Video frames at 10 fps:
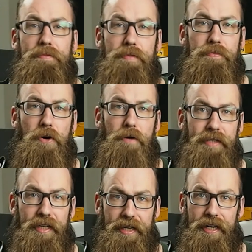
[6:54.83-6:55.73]
before,
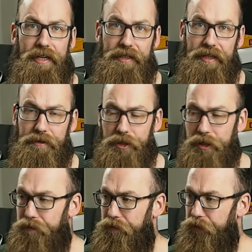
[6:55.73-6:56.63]
but then
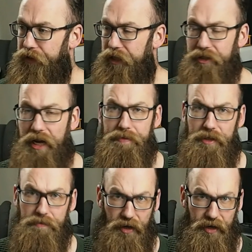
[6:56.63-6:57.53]
some things
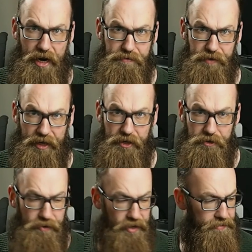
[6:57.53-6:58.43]
happened in my life and I
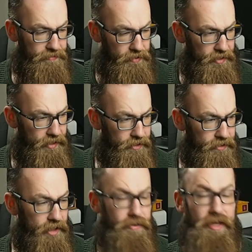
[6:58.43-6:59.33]
could
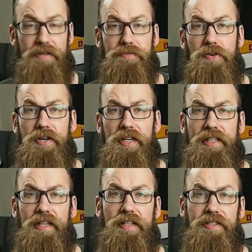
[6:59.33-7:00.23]
not really afford
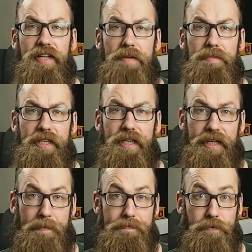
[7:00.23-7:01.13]
it at that time, and he
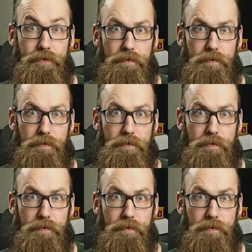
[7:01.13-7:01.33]
kept it for